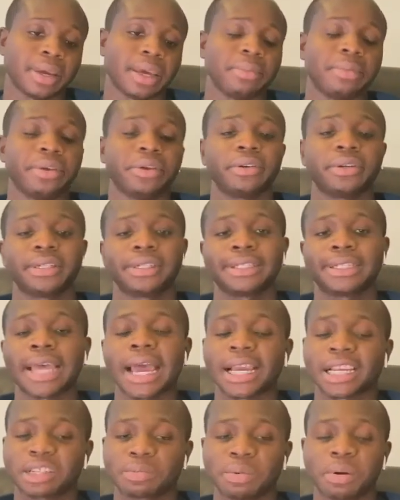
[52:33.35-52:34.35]
Maybe you're in the
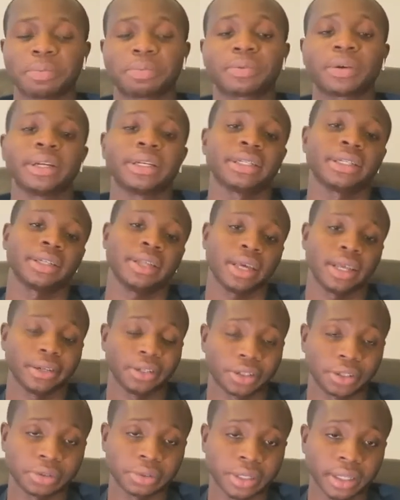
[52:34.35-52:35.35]
tax preparation
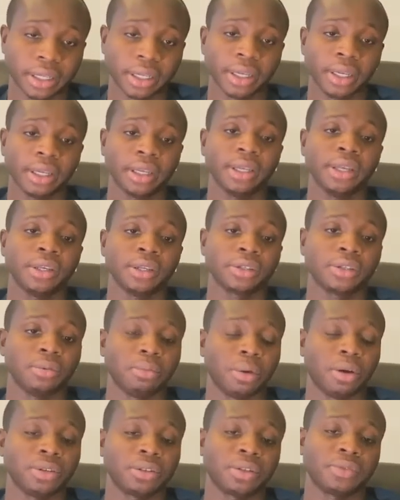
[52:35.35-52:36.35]
industry,
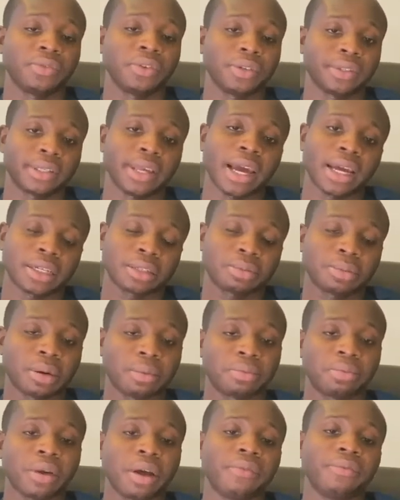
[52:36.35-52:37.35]
so most of your tax
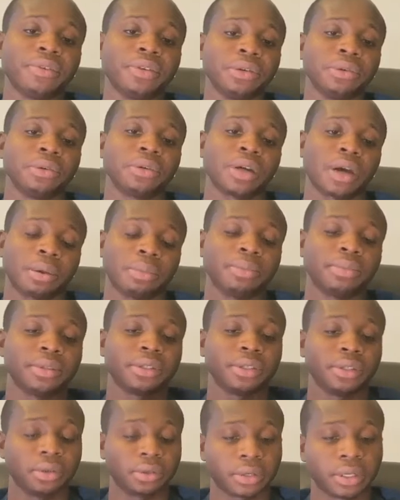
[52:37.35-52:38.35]
prep revenue
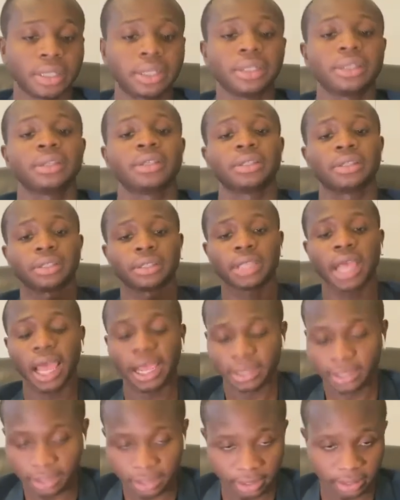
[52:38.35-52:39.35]
comes during
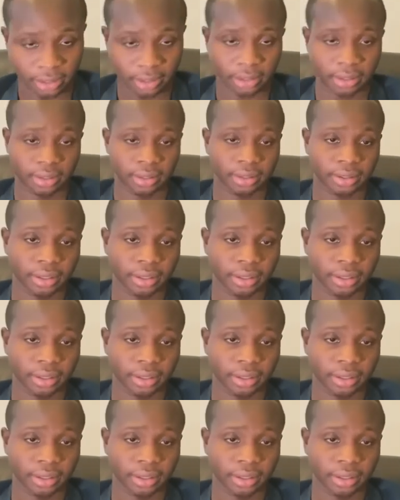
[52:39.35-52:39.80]
tax season.